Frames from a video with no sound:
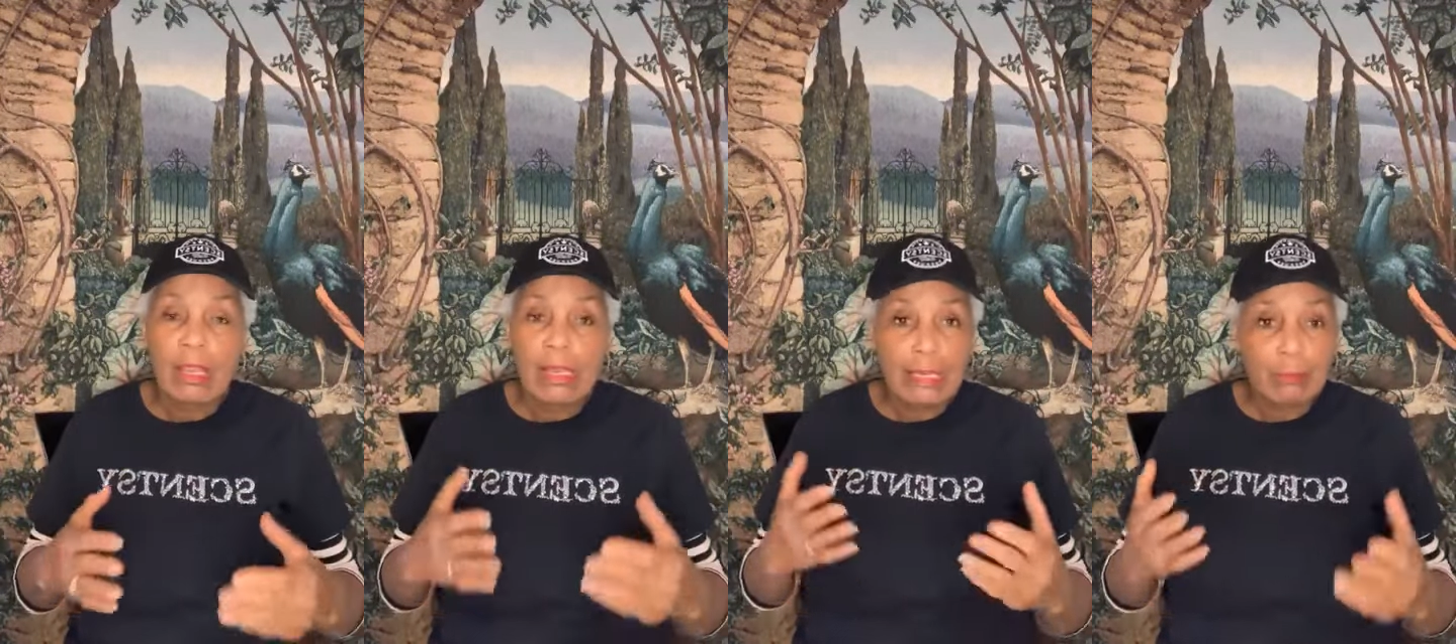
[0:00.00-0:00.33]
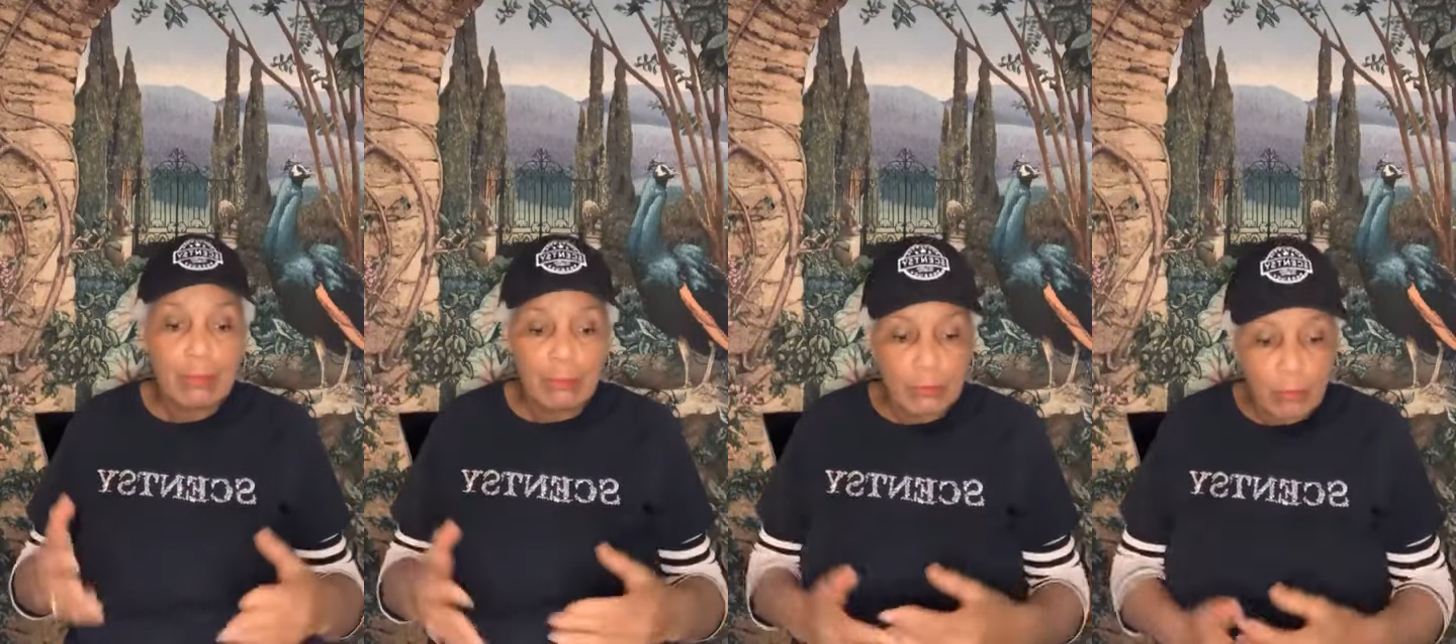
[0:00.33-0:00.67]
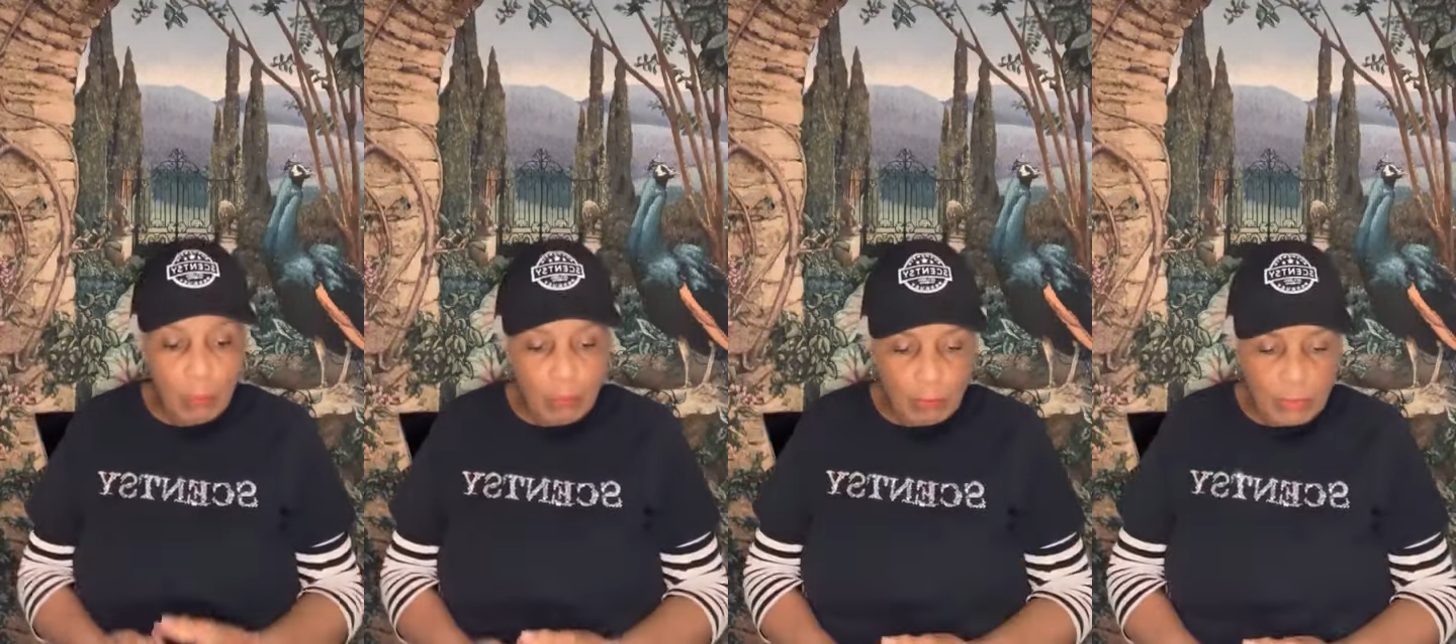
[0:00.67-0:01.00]
and let people
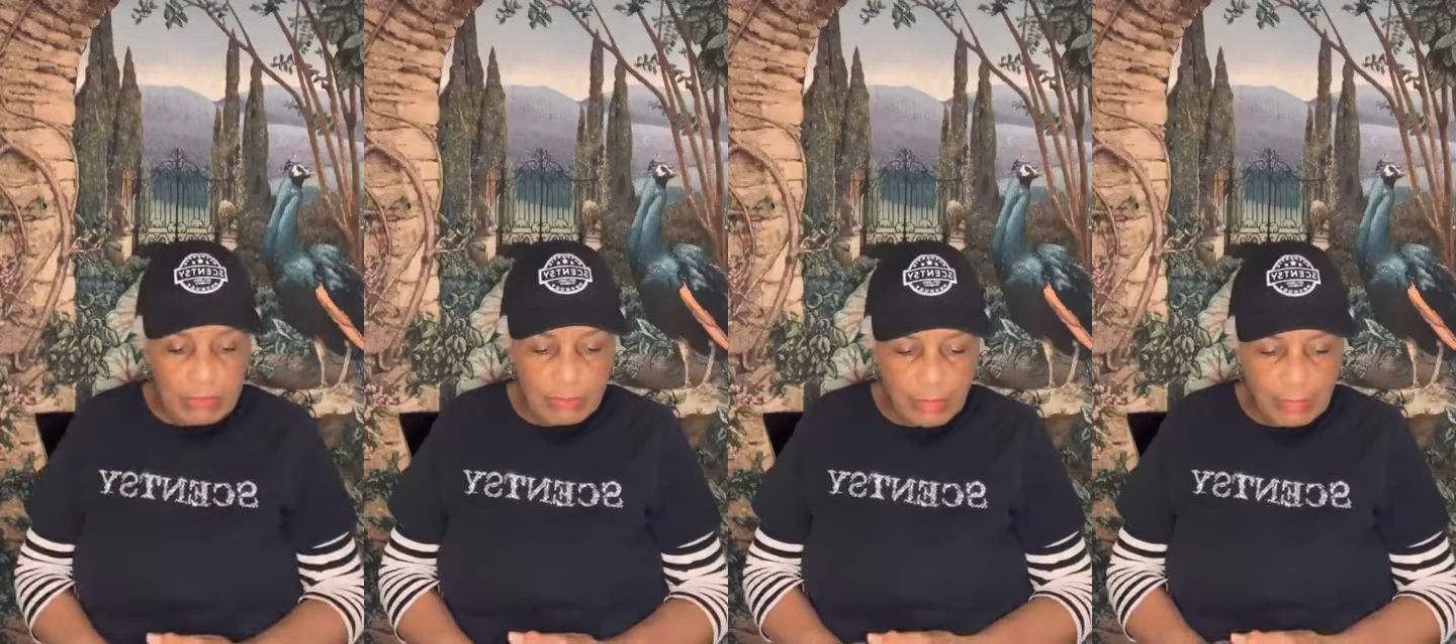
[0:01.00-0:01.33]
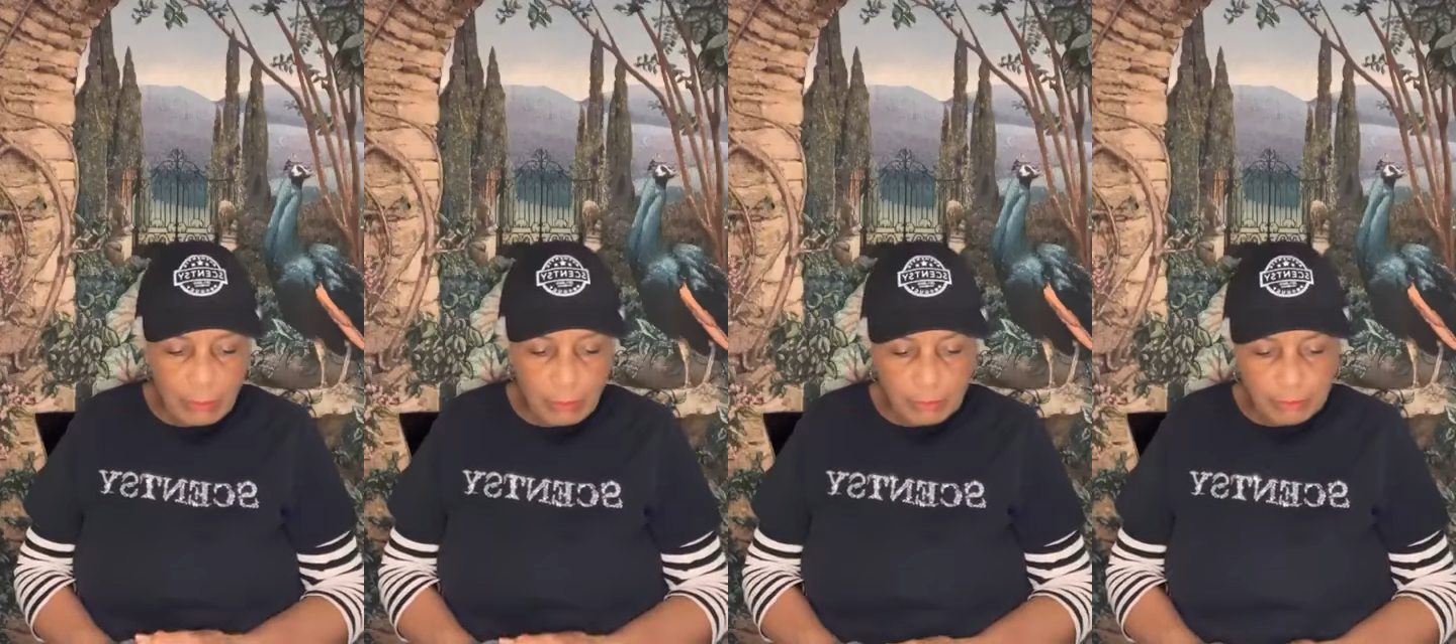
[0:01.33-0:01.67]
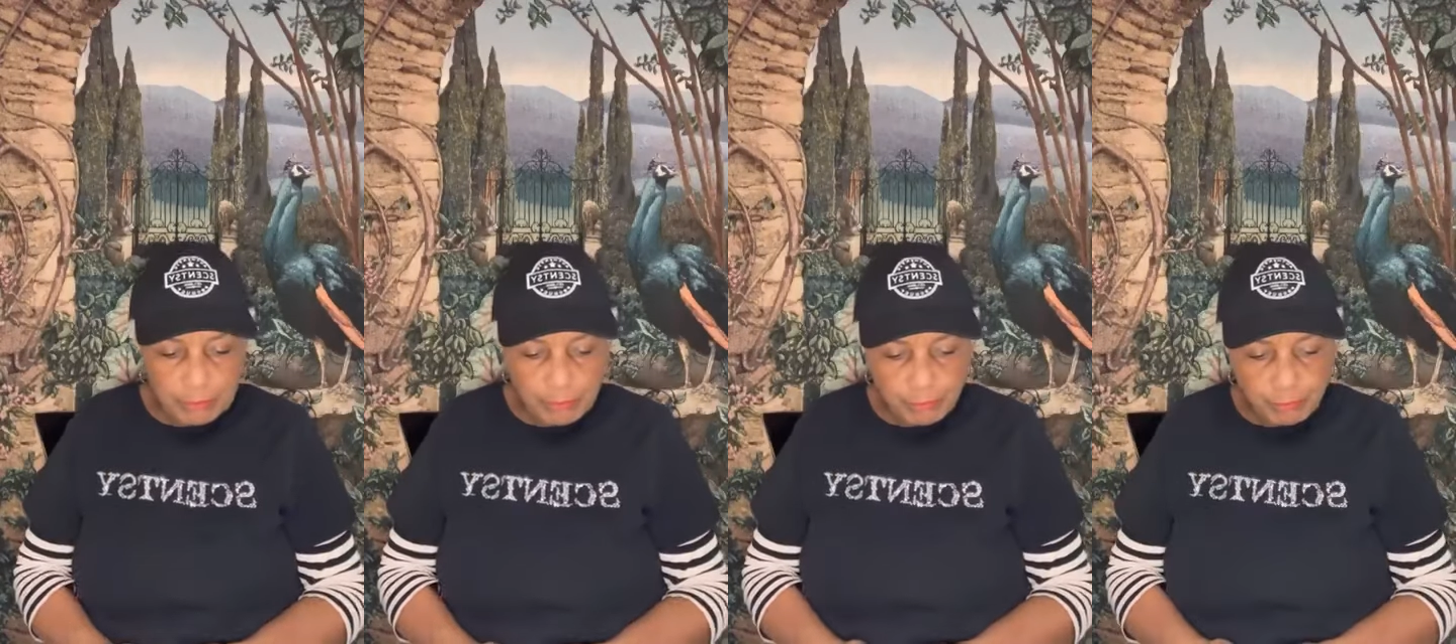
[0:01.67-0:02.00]
know what's available.